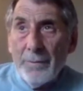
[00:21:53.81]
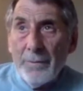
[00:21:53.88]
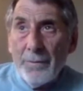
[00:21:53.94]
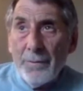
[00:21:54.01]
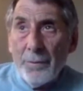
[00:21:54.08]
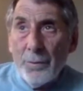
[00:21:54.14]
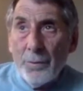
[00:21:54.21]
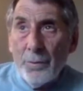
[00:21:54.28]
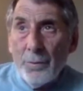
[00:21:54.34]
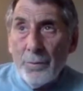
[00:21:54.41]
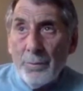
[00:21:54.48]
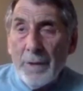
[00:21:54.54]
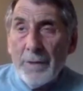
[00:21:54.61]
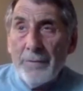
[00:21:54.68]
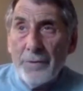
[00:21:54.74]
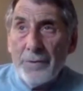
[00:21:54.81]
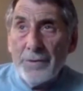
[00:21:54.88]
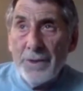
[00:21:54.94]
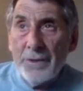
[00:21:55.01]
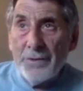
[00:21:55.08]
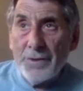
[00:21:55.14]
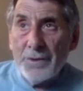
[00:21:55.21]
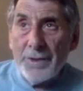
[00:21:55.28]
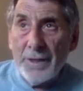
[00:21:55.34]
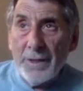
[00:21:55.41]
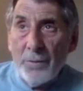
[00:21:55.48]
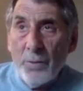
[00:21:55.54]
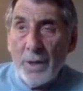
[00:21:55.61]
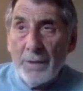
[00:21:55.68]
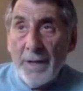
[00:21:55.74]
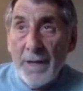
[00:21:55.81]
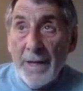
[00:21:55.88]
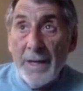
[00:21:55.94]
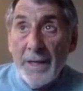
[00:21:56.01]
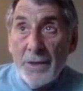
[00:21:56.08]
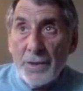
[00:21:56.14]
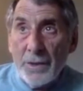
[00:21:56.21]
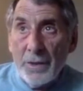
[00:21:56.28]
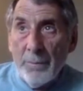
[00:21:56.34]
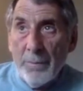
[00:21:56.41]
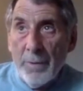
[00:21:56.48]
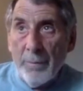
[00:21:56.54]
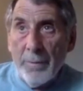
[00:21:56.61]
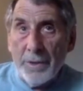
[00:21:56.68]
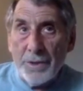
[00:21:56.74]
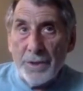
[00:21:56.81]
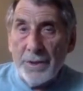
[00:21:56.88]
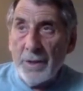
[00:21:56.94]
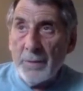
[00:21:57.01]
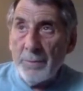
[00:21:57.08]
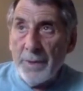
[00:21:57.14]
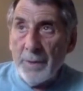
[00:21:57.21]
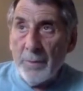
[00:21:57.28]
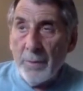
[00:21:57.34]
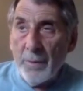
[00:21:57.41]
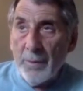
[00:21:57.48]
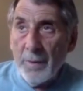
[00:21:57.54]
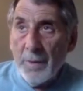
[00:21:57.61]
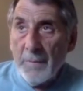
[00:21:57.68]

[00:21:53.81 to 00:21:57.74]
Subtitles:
to. My first teacher said he wanted to age a bunch of young people,